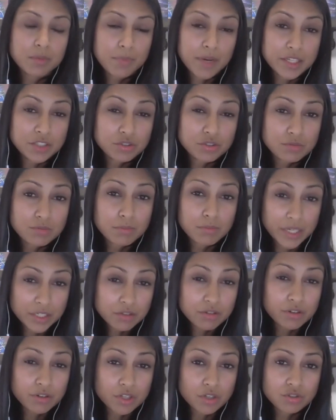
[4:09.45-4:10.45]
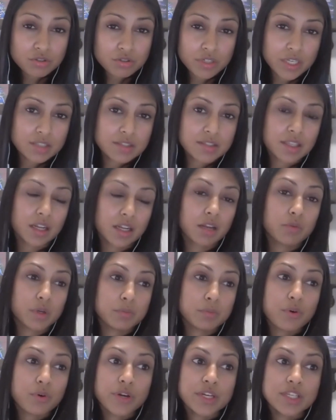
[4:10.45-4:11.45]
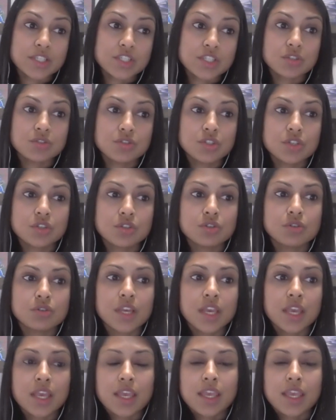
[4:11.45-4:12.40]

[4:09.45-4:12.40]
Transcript: micronutrients that I would point you to